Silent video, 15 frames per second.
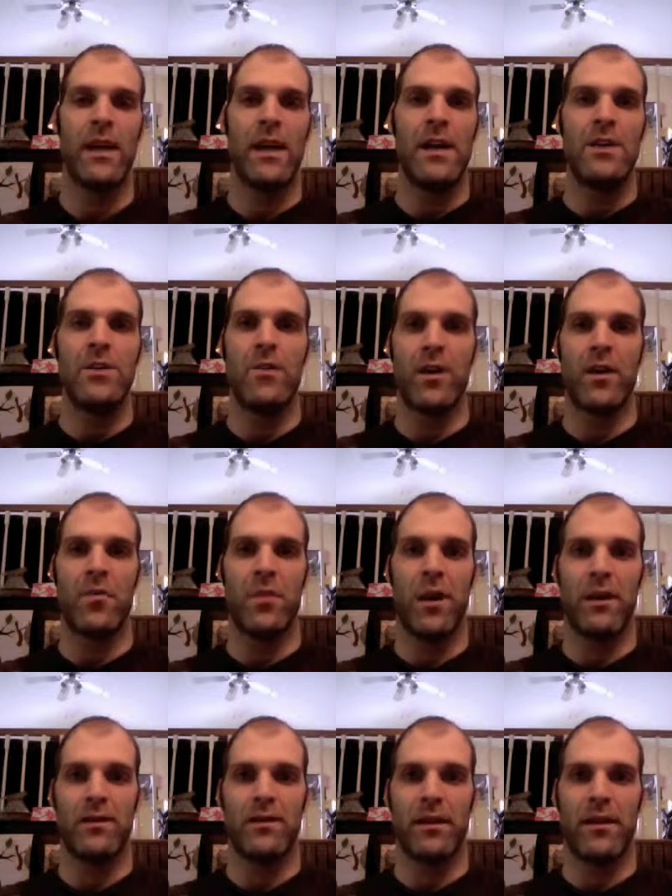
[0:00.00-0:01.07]

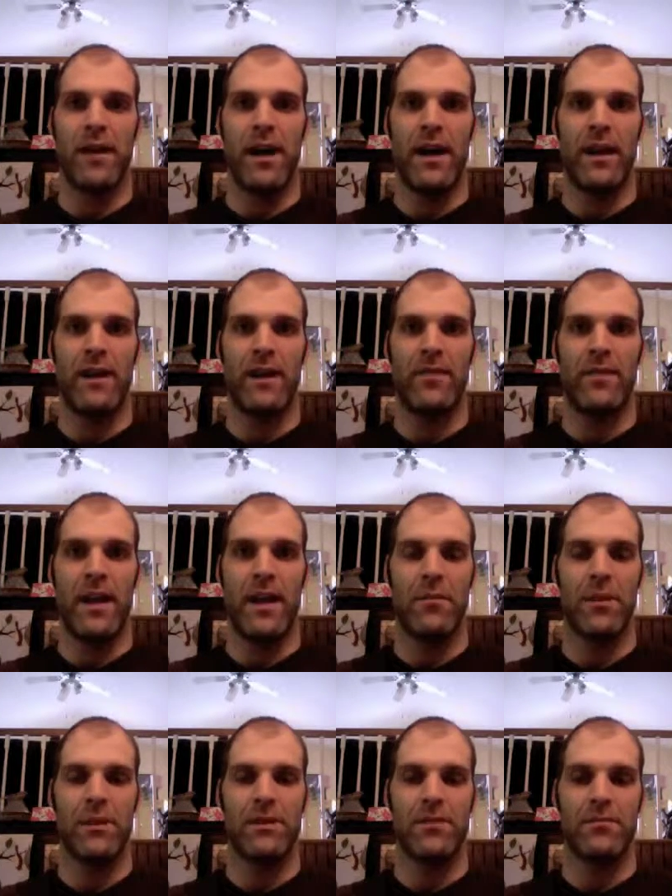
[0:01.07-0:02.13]
$200 that are high-def
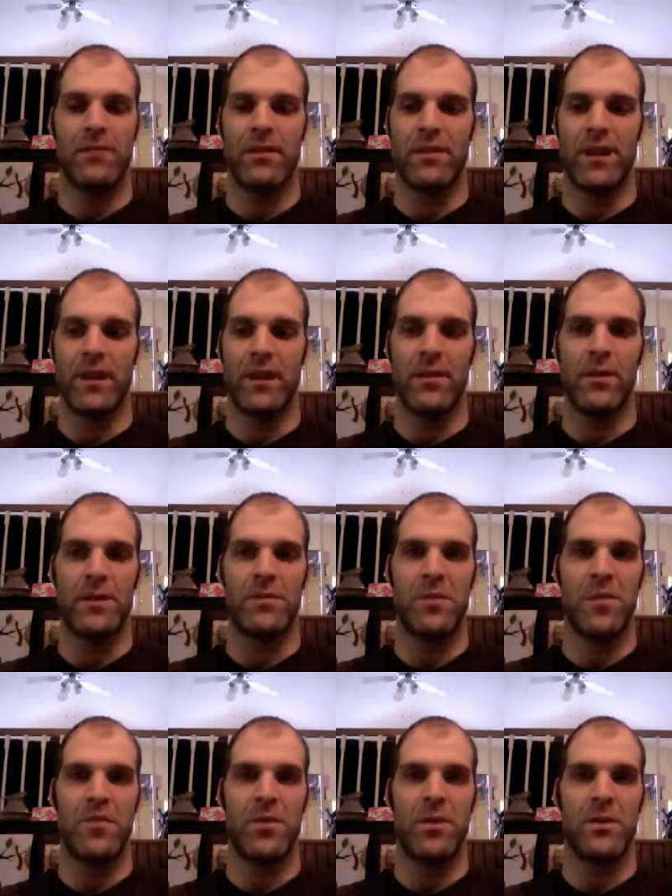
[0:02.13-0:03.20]
cameras. They've got
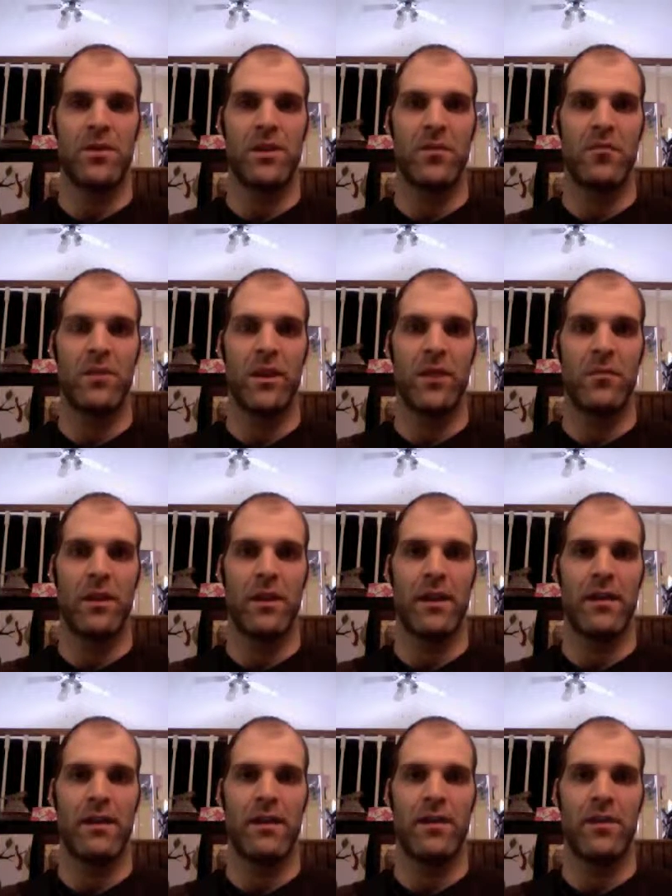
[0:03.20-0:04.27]
USB ports. You can plug them right
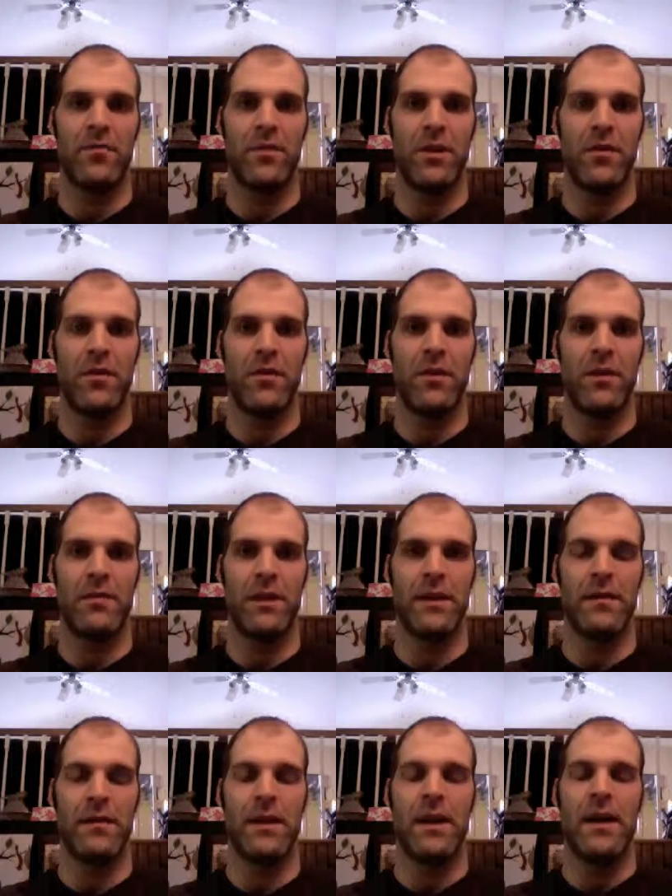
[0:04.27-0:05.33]
into your computer. I
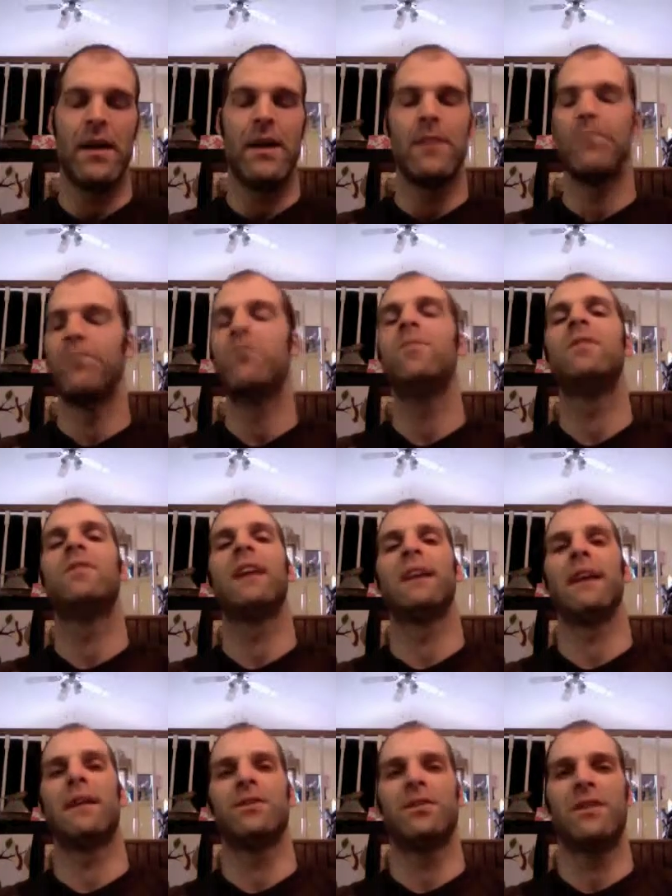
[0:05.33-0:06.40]
mean,
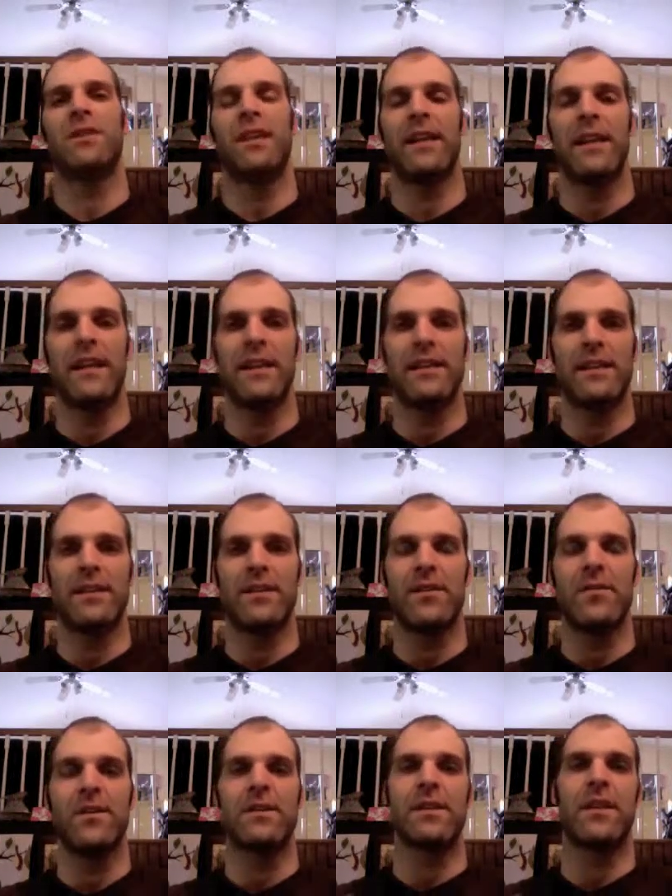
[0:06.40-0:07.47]
technology is getting easy to
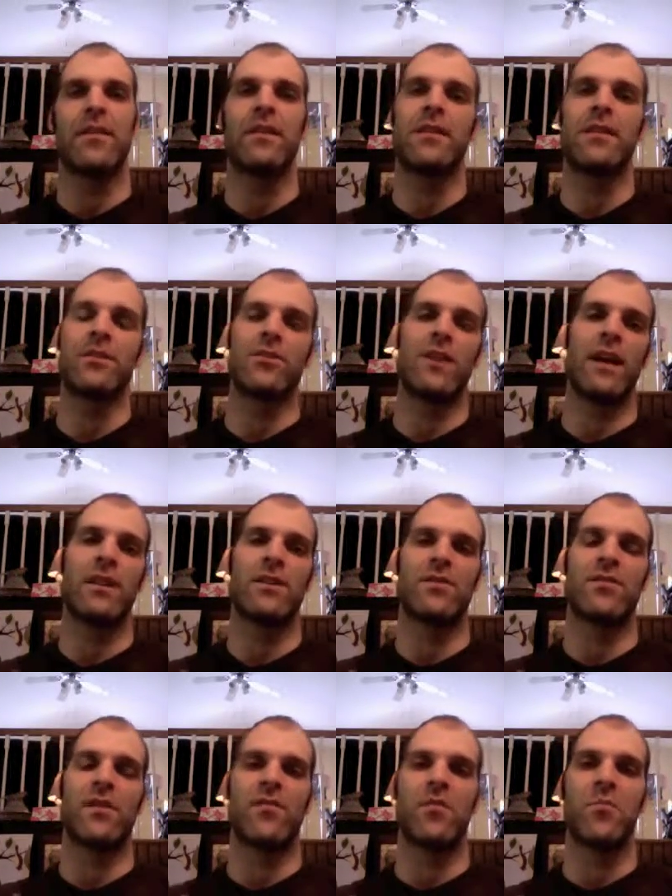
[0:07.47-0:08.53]
do this. I think the challenge
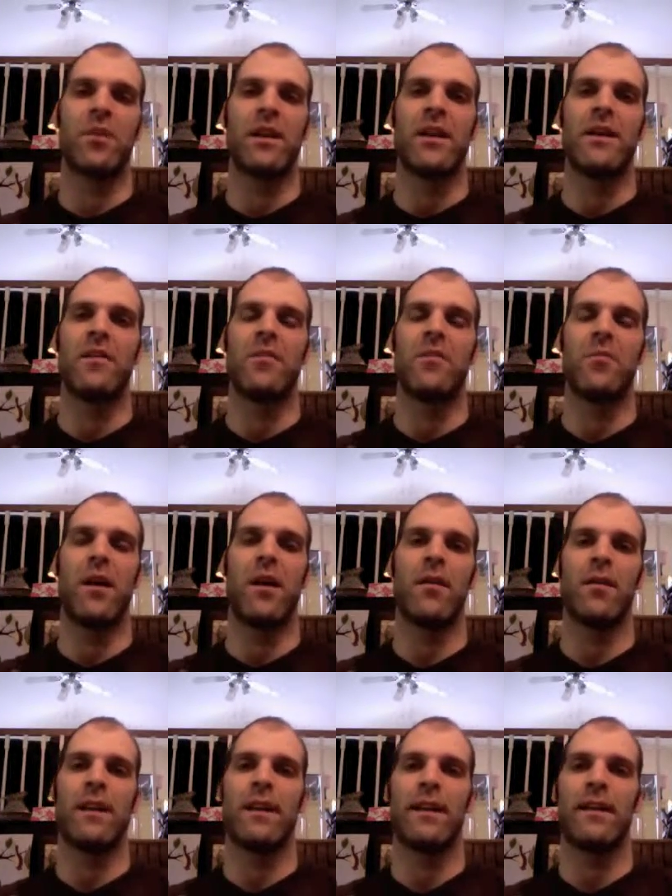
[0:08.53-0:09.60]
for everybody, the
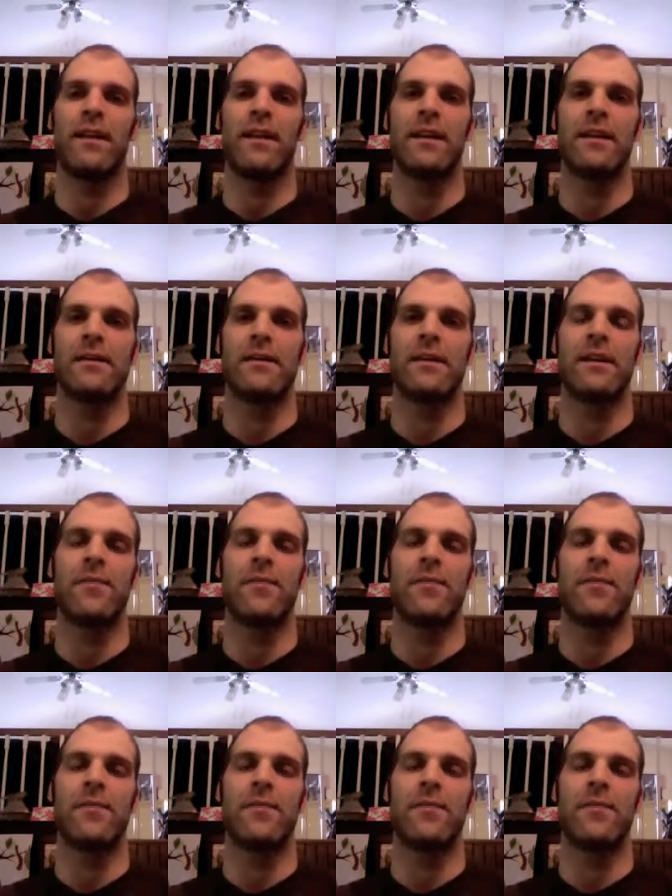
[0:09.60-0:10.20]
bottleneck is